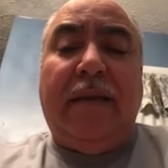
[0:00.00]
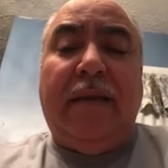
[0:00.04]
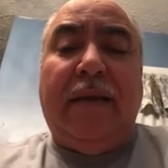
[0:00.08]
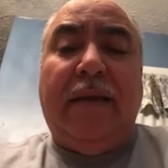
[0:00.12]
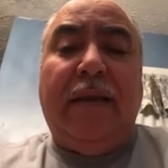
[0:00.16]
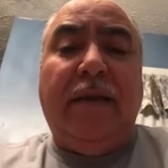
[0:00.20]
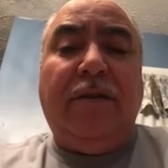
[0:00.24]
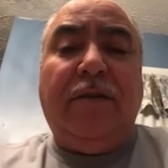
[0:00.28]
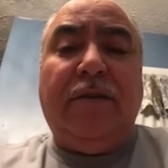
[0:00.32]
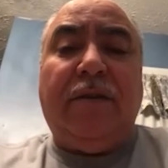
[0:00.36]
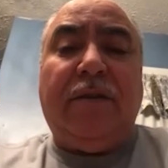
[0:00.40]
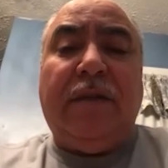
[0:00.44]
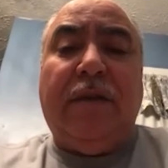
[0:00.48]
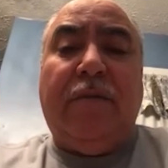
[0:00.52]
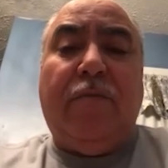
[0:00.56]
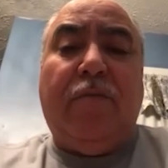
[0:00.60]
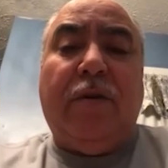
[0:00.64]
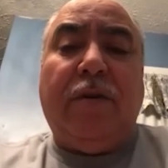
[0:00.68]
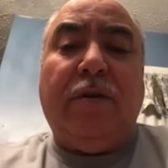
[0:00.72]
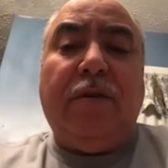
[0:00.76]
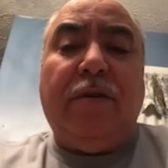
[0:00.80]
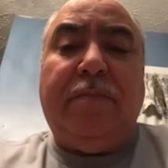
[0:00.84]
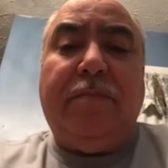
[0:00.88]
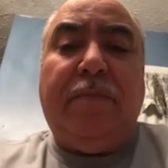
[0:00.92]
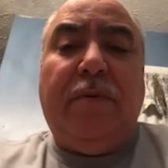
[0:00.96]
he just said,
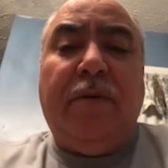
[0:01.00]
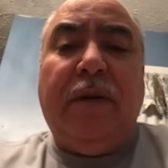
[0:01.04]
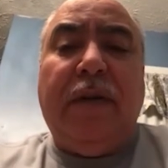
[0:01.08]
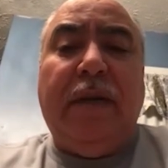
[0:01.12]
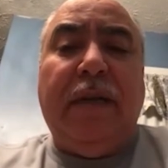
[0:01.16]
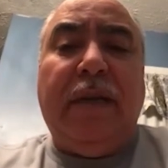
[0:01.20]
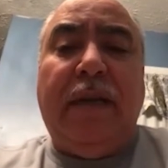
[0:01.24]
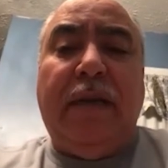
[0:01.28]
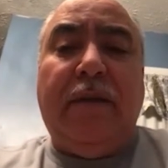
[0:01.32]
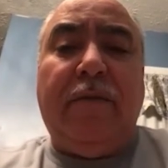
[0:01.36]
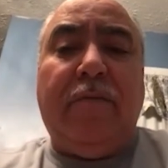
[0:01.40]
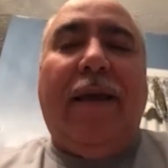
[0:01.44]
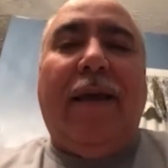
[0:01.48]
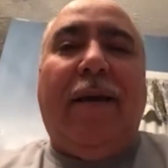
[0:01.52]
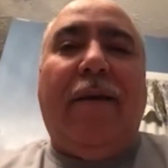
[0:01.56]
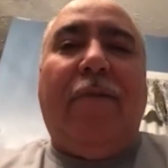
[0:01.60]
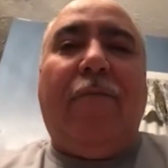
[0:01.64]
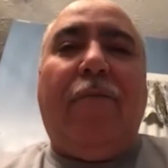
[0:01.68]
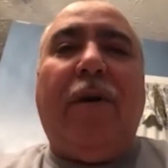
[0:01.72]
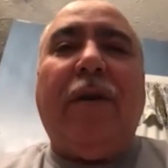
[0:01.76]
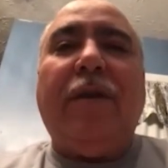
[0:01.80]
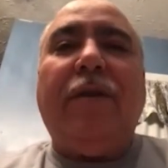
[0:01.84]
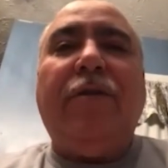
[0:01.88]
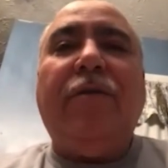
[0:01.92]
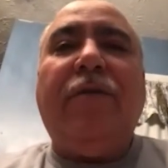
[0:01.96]
well, just put in there
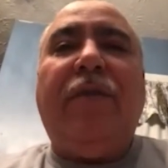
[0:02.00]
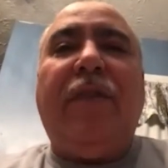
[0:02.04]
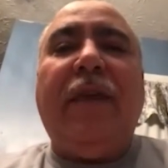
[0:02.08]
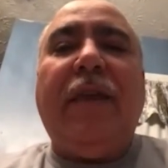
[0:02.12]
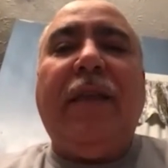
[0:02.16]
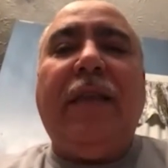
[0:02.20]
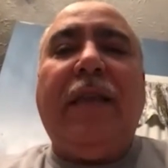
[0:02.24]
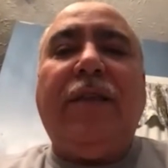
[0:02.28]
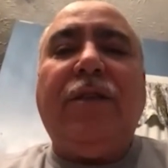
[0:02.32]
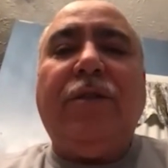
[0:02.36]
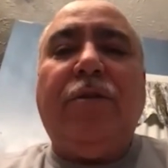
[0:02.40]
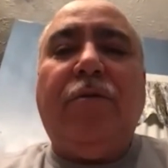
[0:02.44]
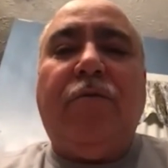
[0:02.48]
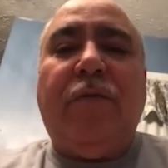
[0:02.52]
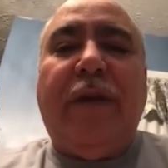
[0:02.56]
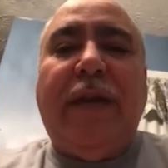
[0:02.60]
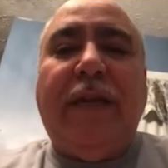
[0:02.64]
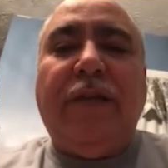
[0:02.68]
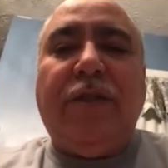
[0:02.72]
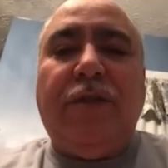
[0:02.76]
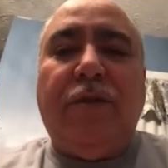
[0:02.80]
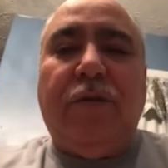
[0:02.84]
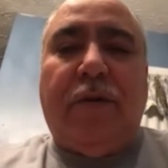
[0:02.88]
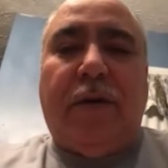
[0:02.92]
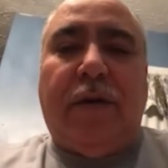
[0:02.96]
what you think they should
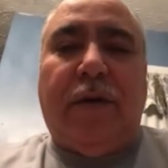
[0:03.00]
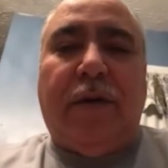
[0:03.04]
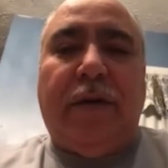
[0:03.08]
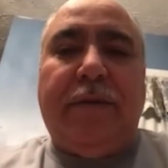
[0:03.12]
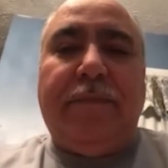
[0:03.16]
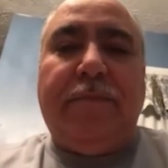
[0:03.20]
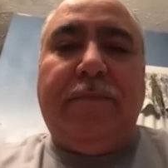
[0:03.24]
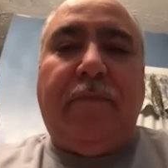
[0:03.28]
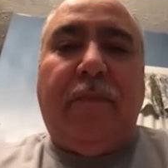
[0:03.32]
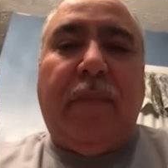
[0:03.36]
rate you on.